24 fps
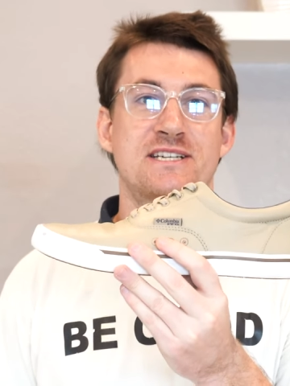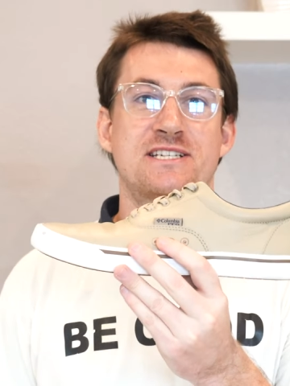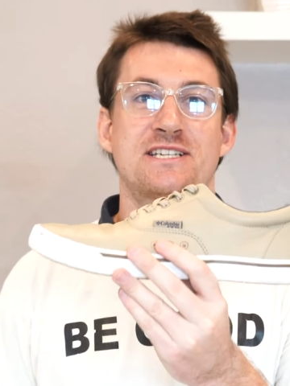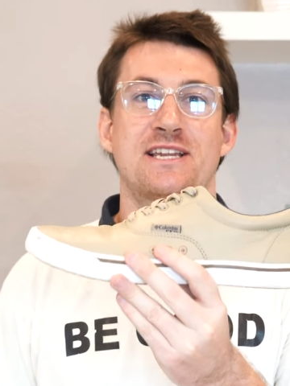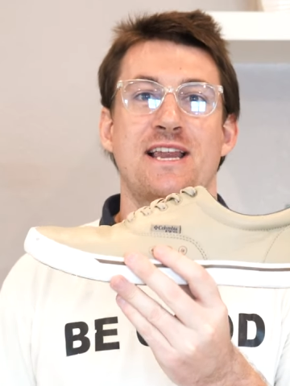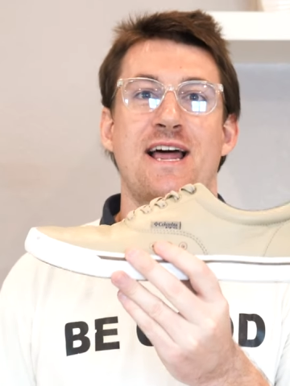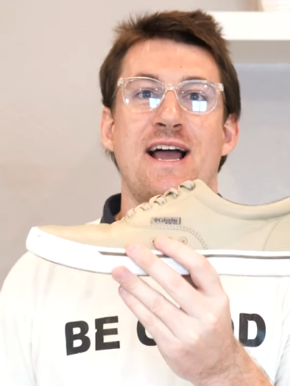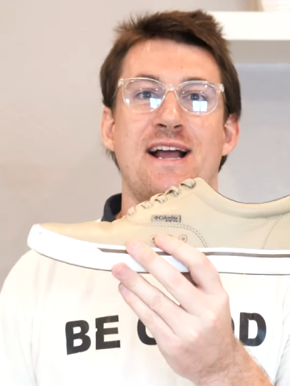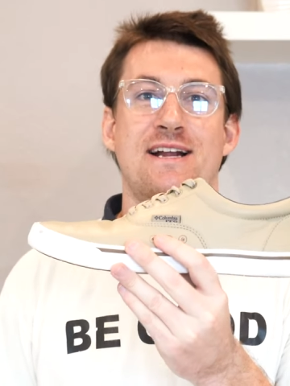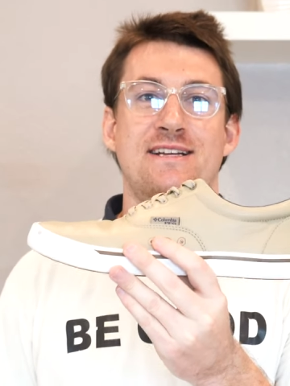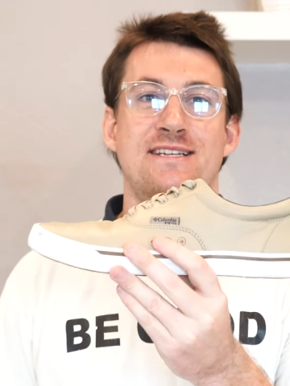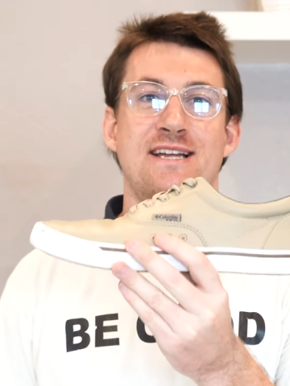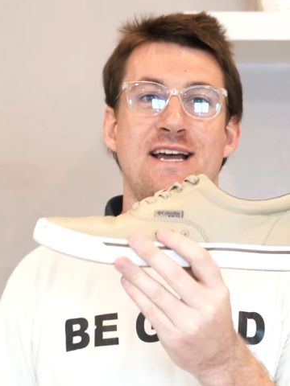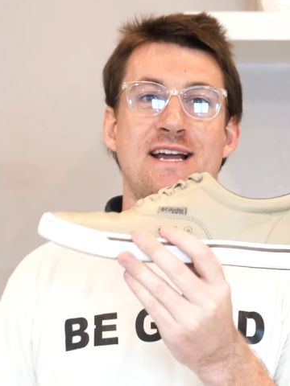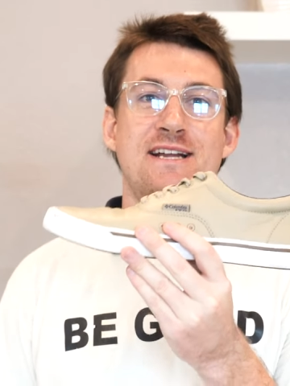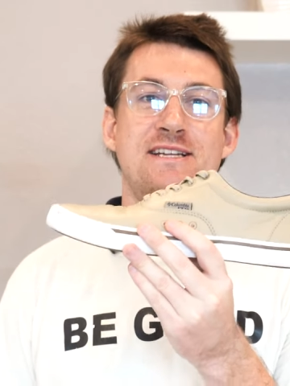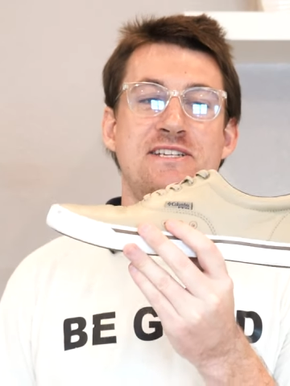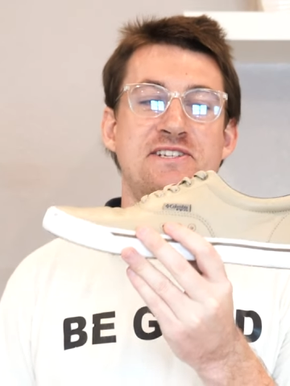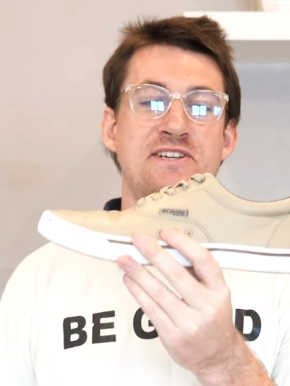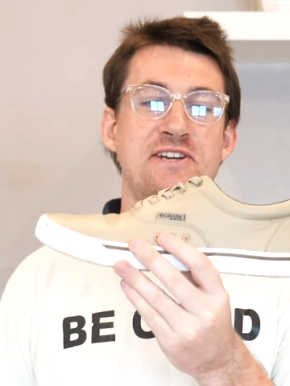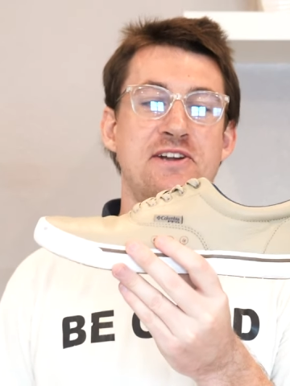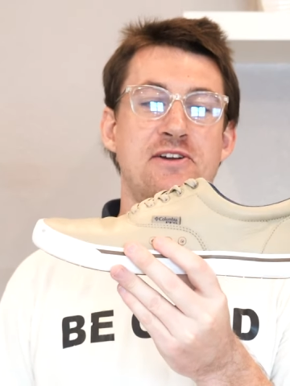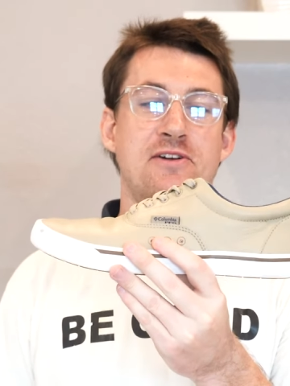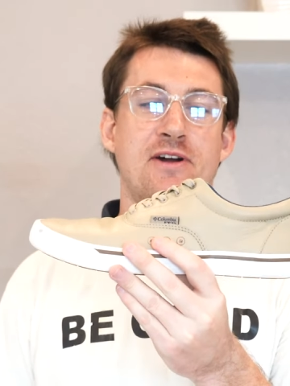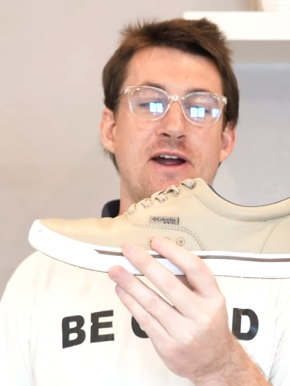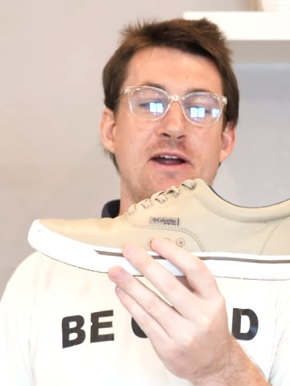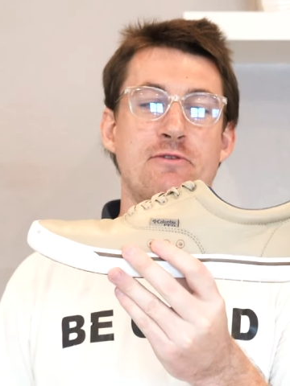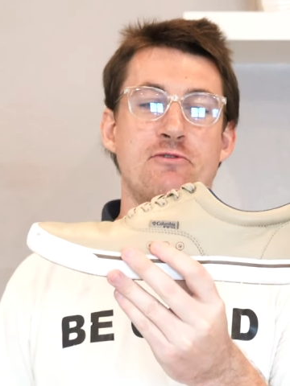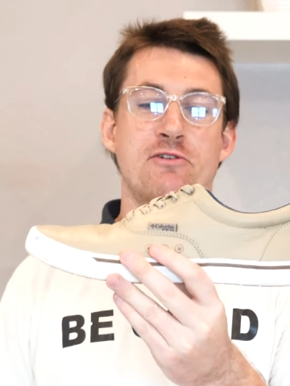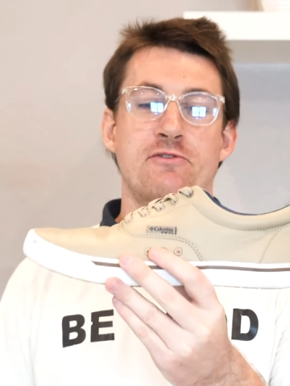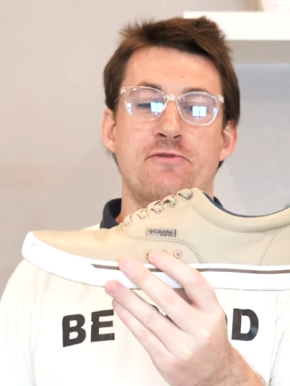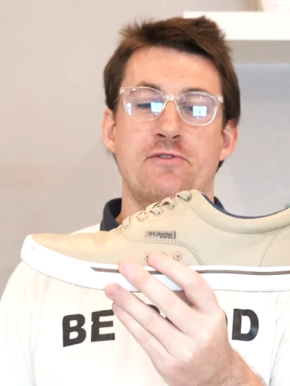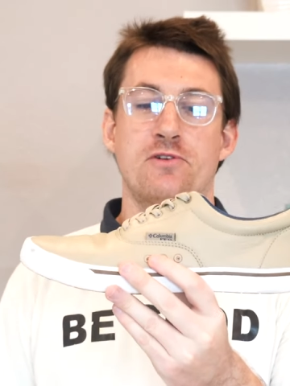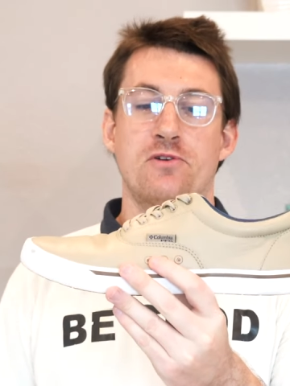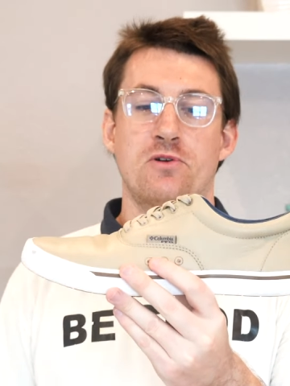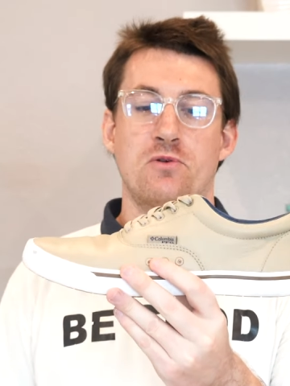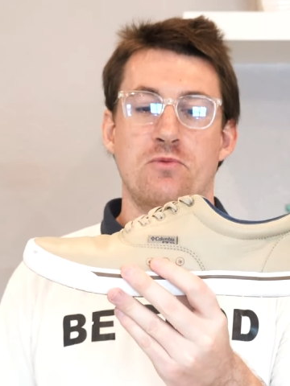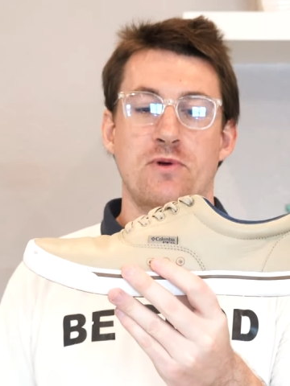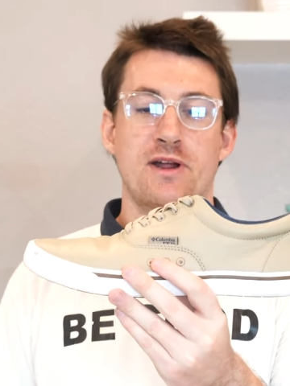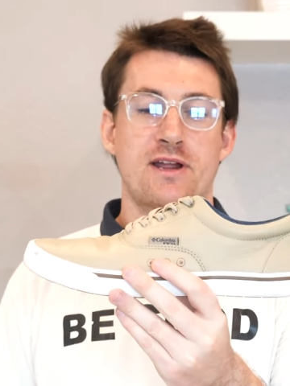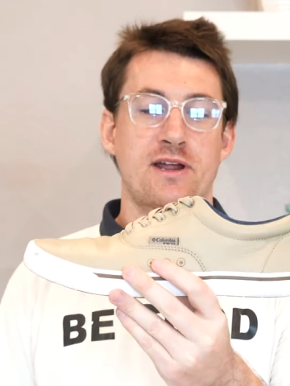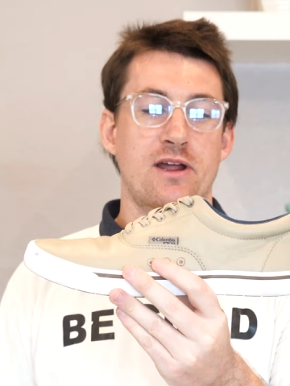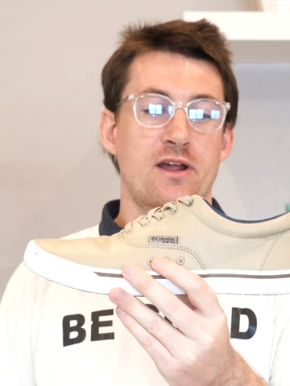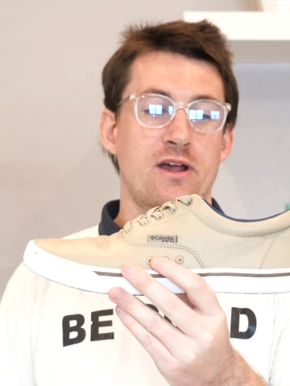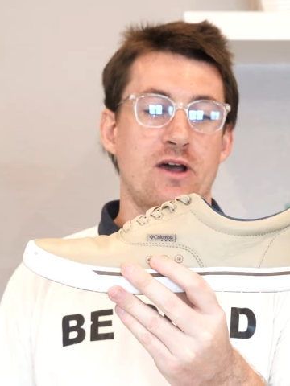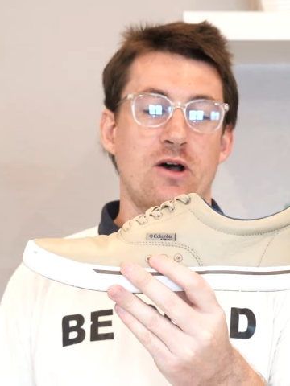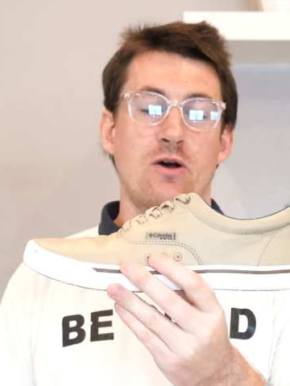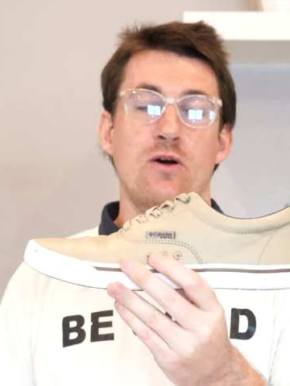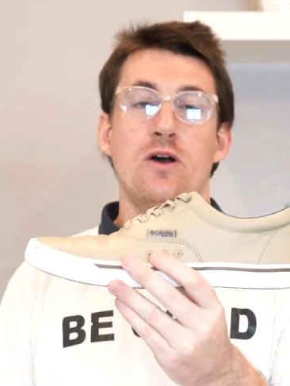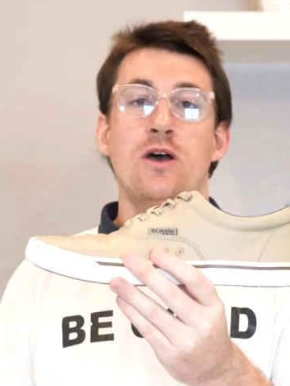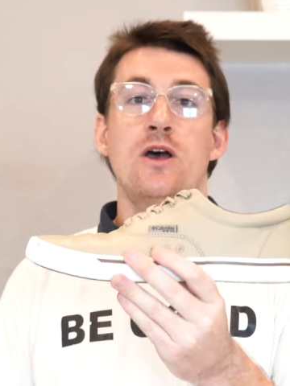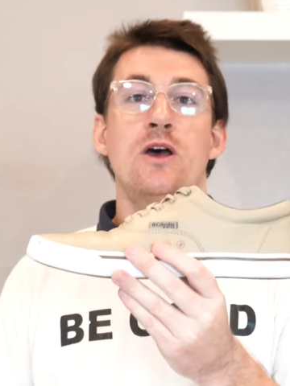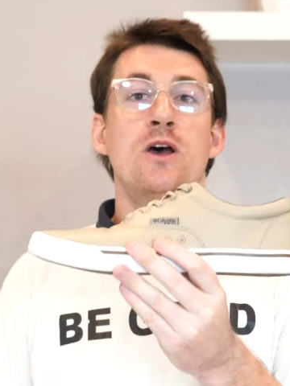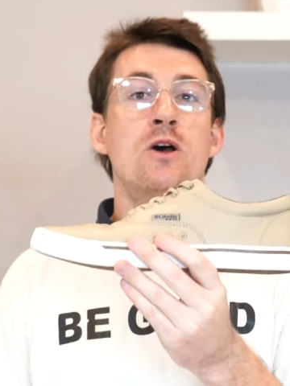slack tied sneaker I reviewed a week ago,